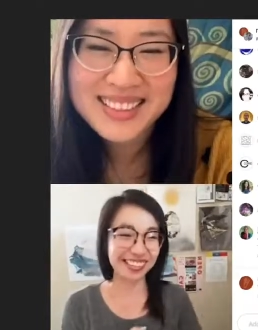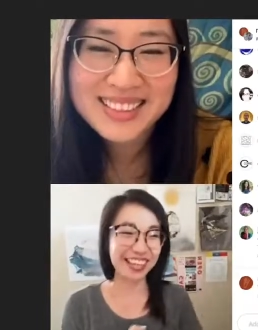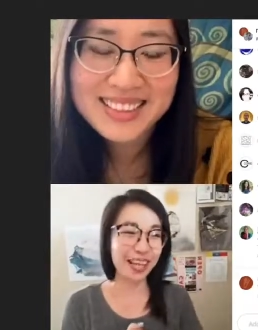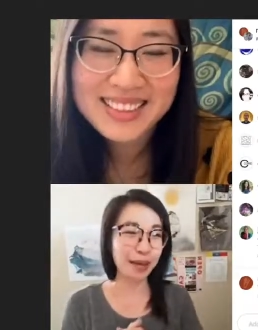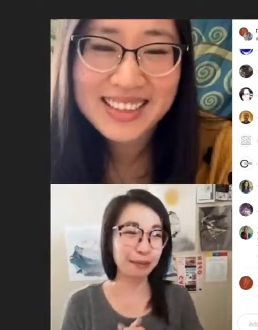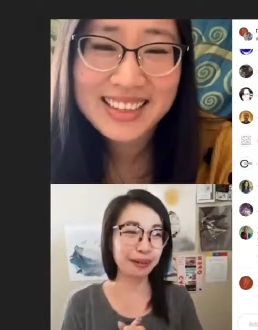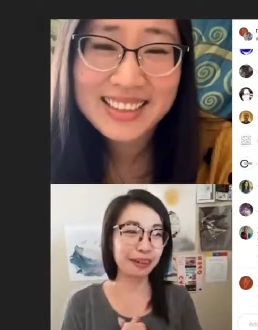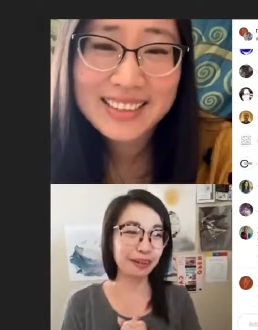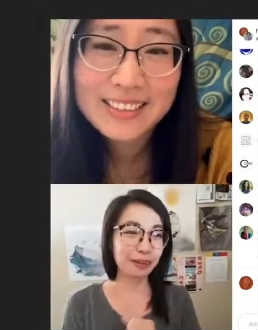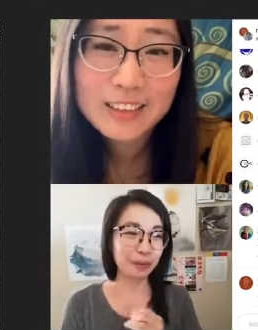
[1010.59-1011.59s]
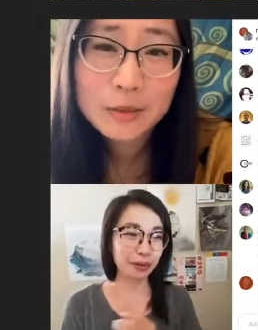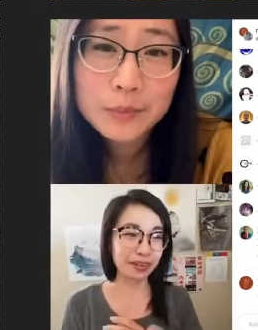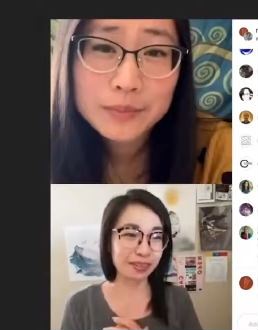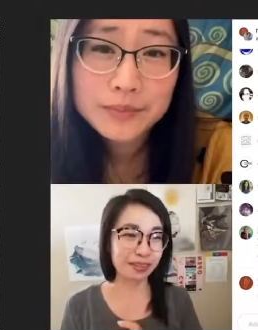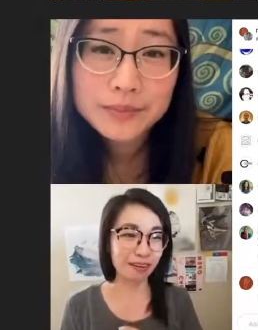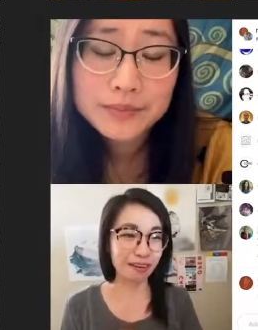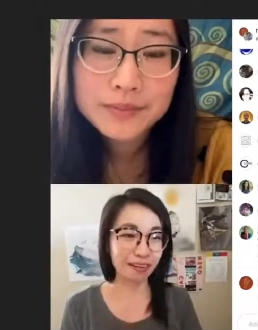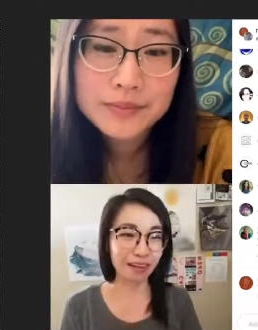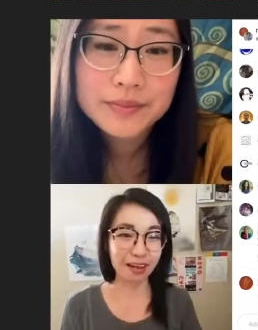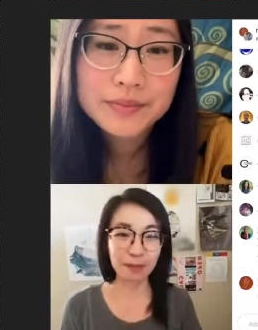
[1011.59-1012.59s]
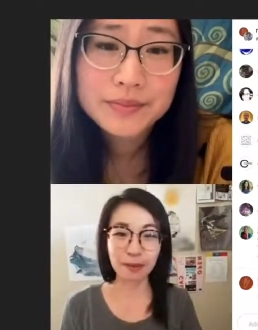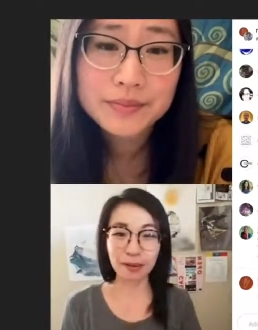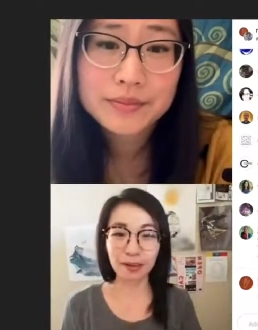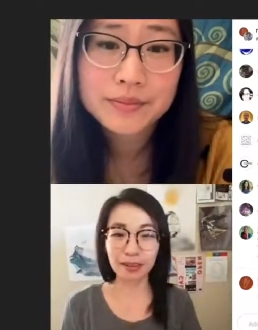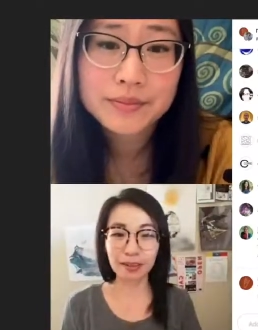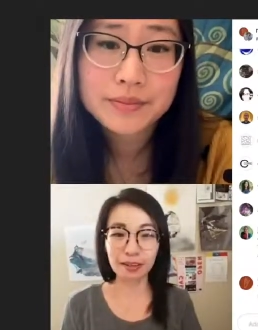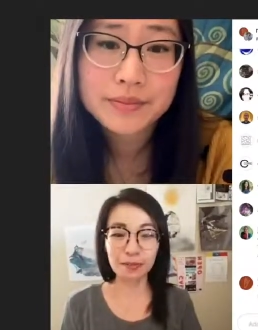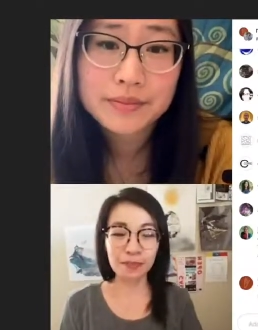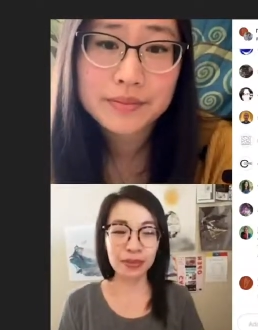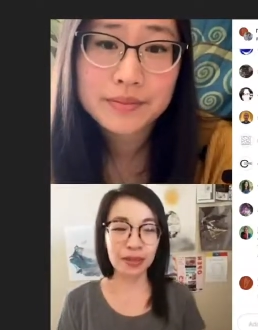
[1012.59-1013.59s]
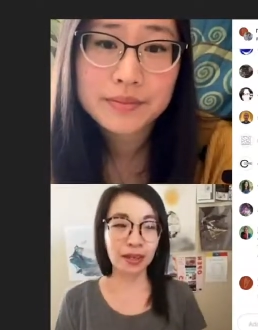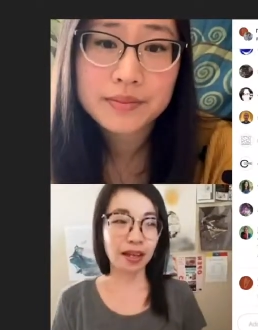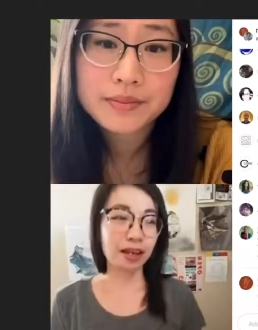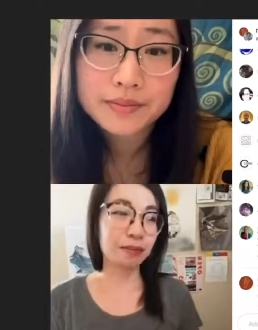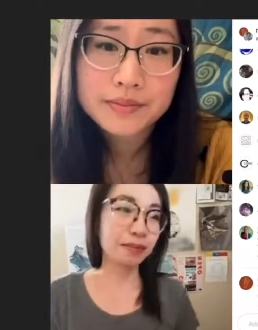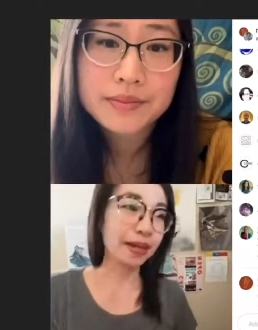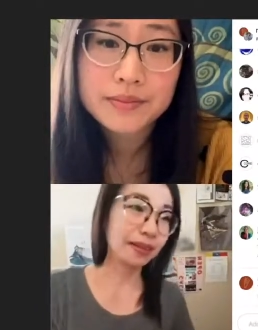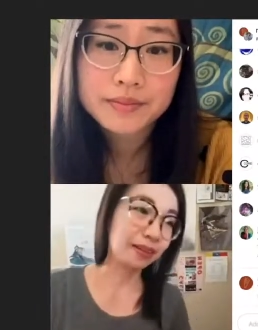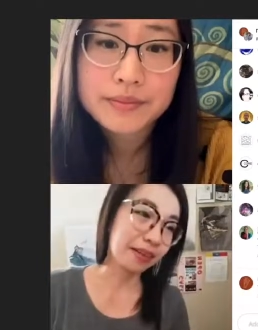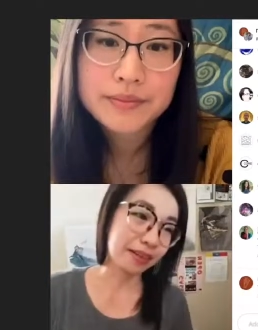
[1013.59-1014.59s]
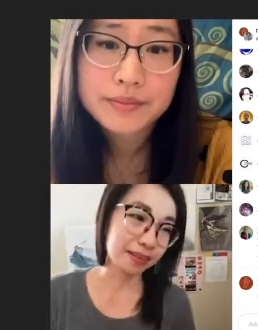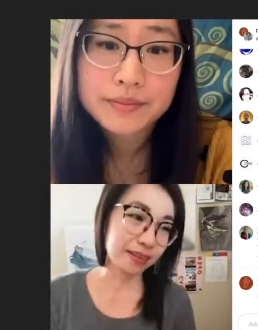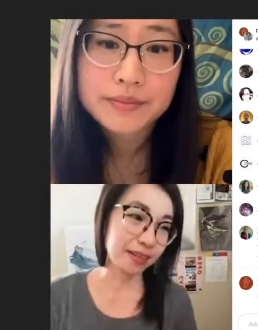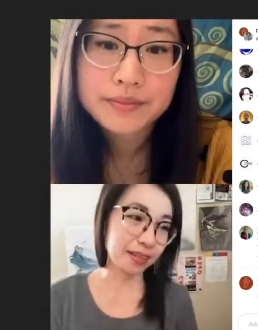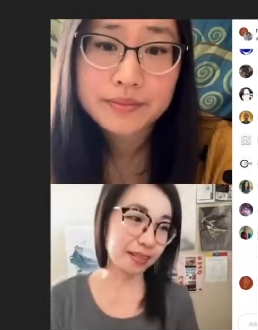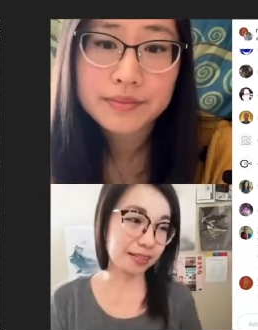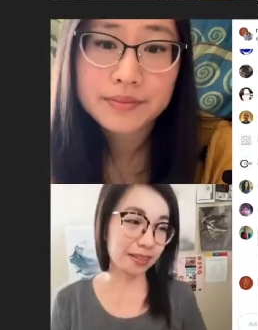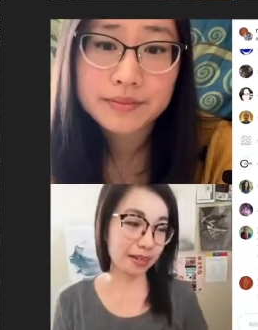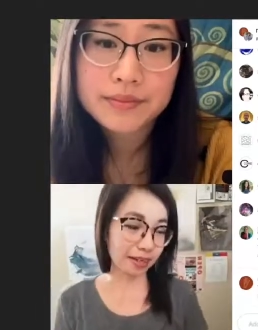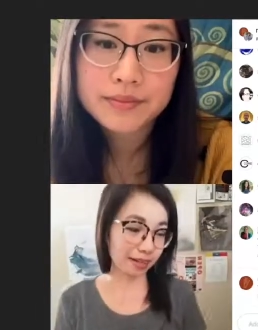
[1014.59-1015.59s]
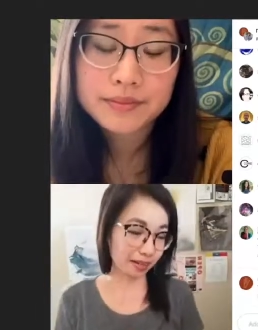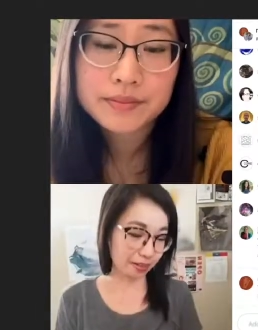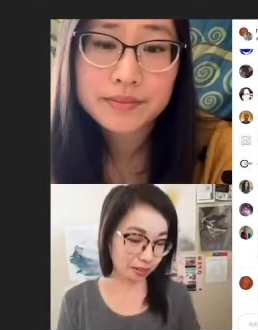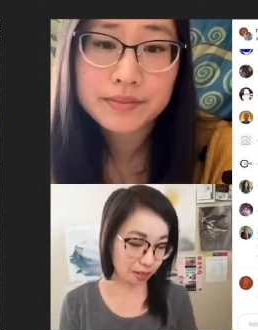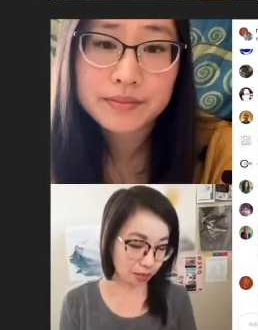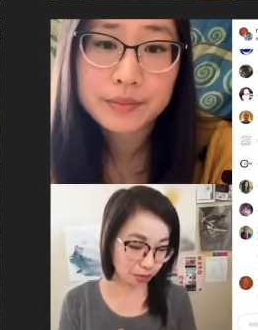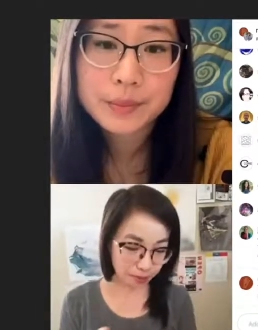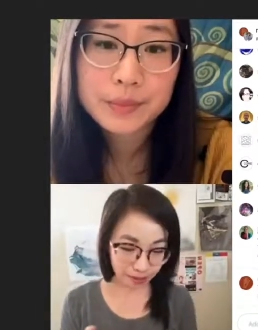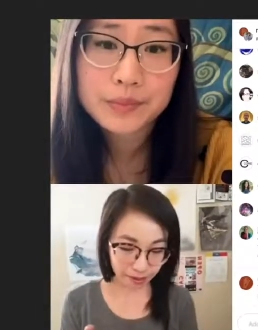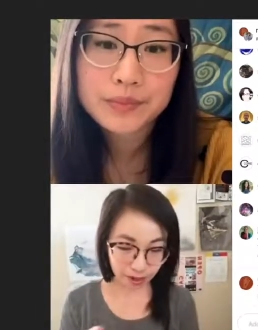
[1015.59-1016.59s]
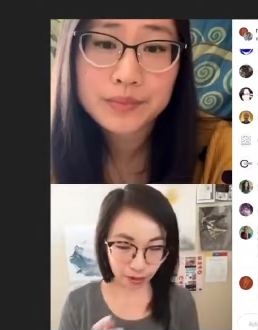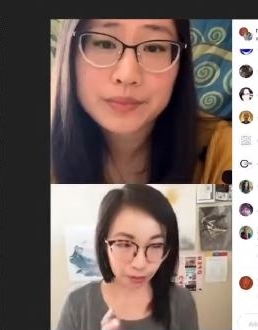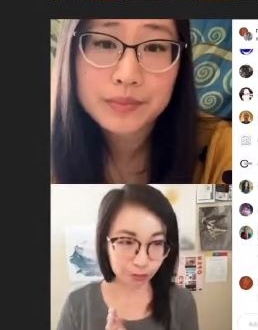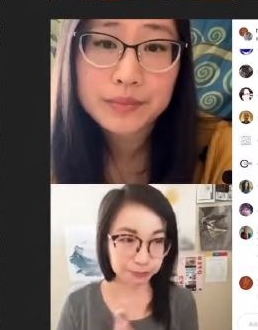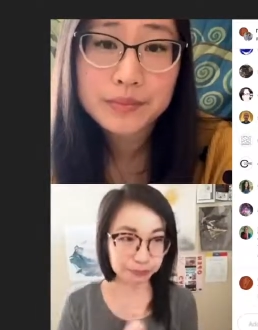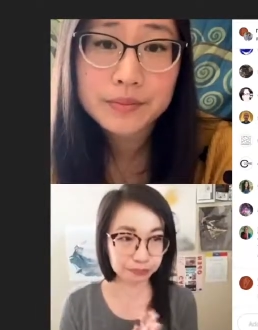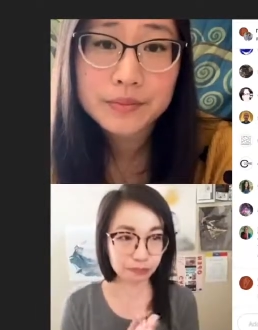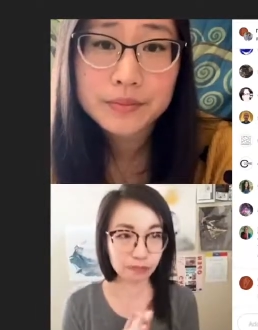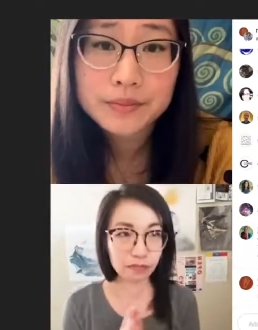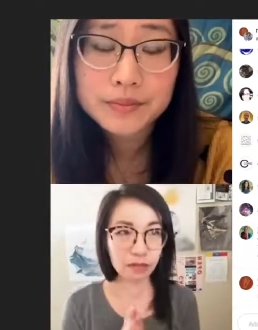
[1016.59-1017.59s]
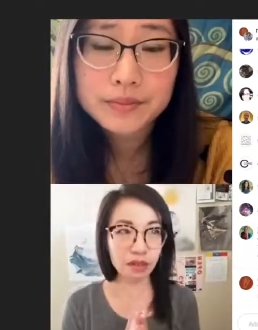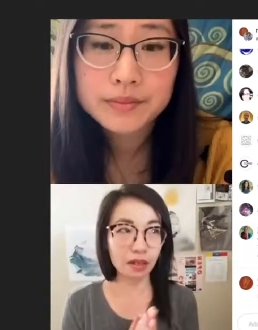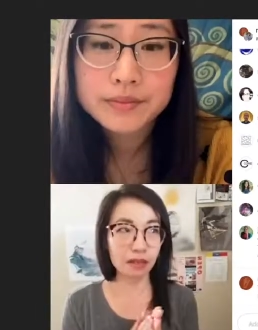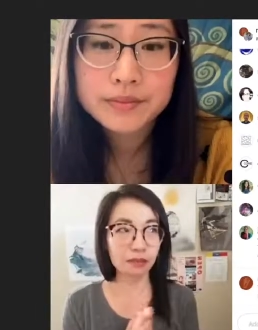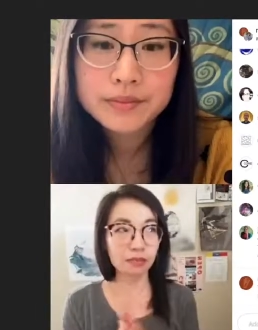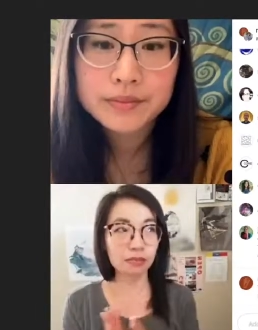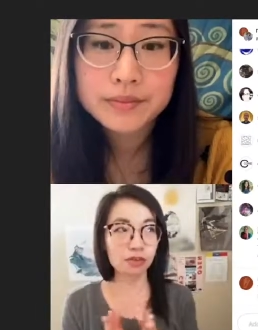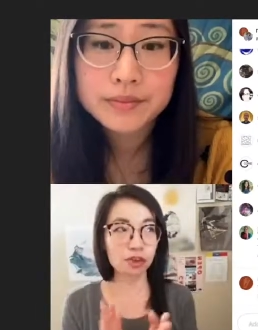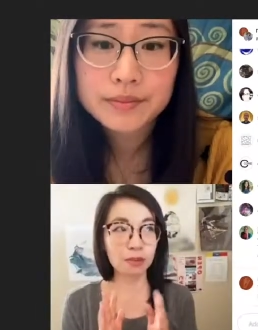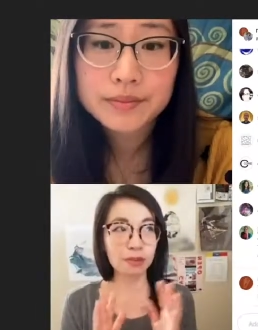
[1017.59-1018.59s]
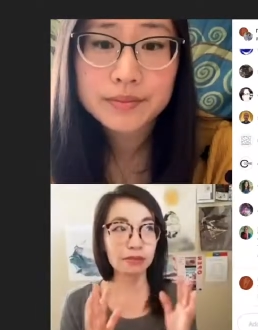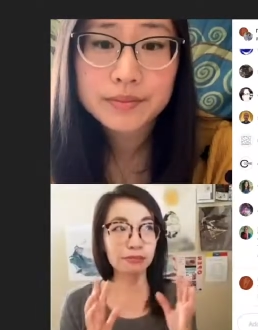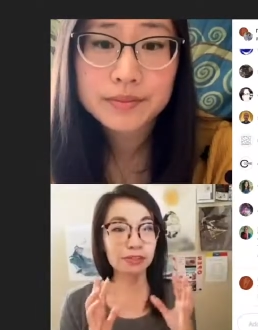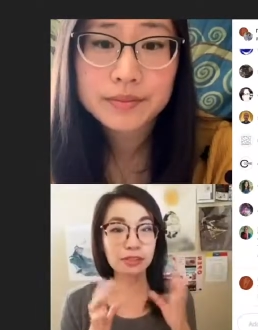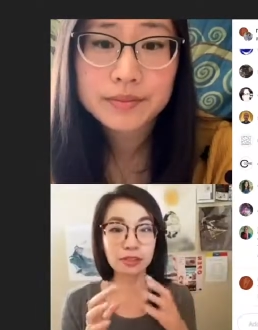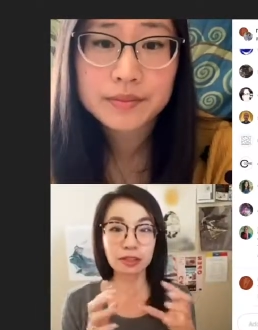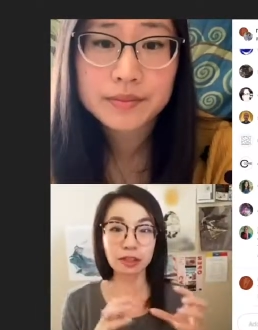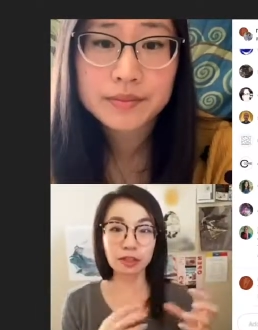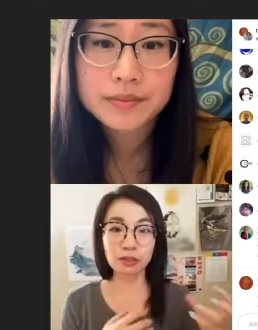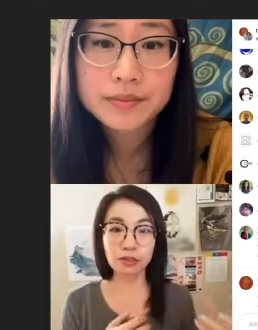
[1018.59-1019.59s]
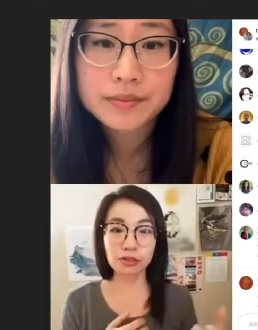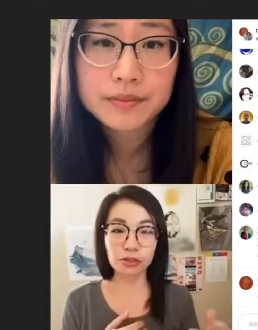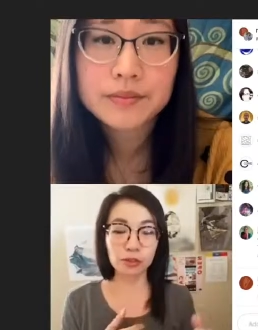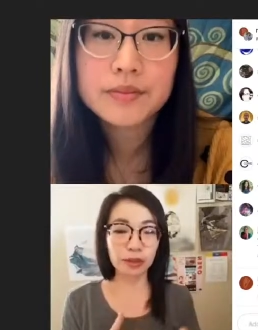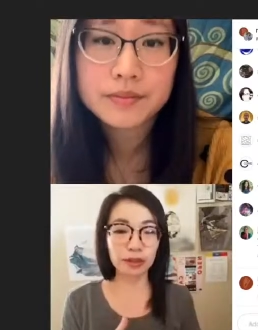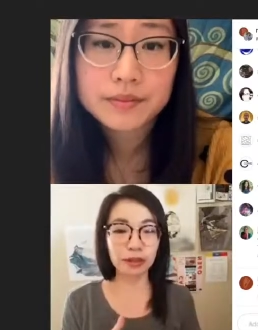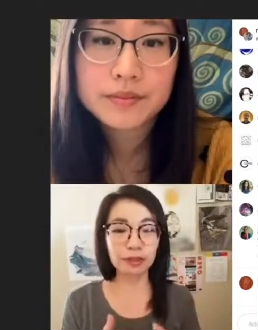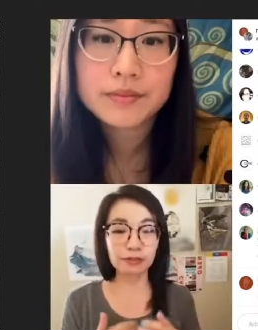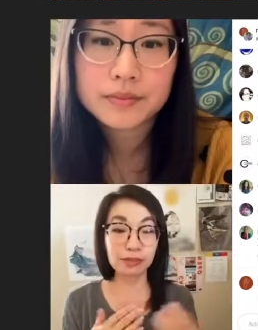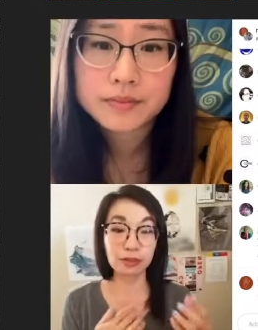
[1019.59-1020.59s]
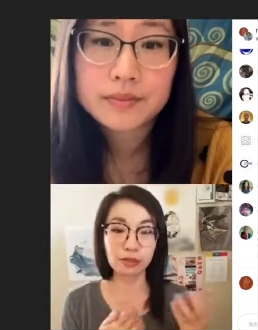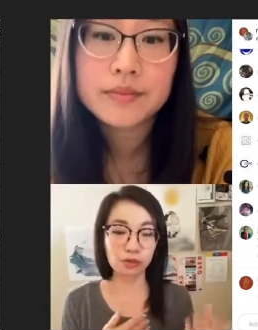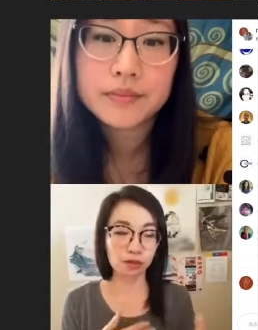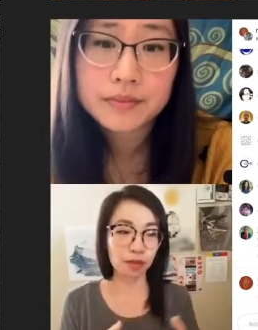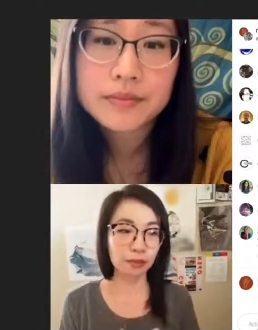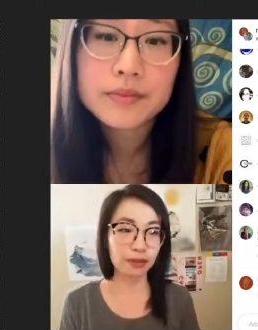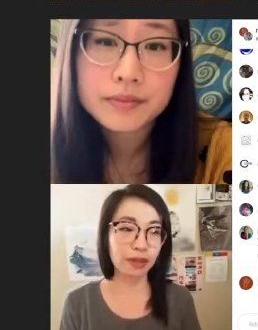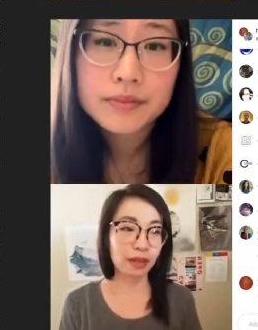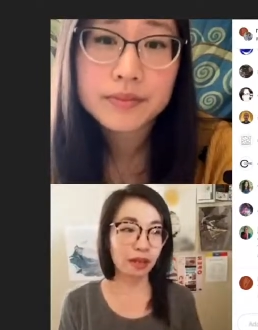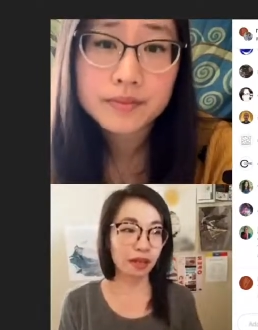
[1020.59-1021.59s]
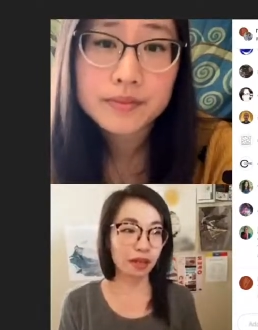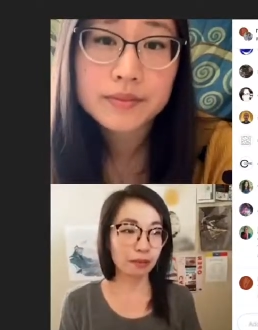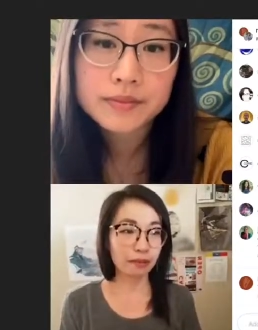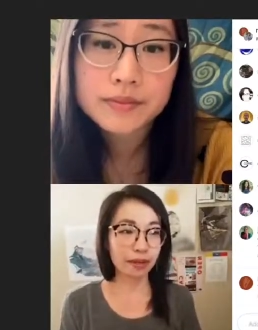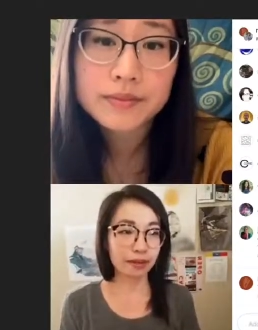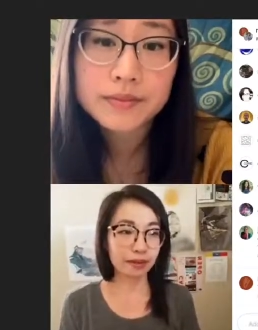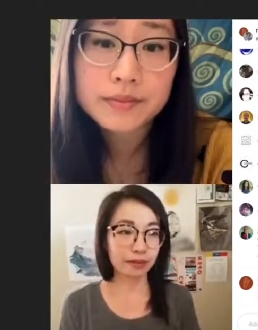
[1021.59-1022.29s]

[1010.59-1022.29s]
Speaker 1: Yeah. But the other work is called Align Parallel, um, and it it uh, talks about how um, trauma physically alters the body, physical trauma. Um, I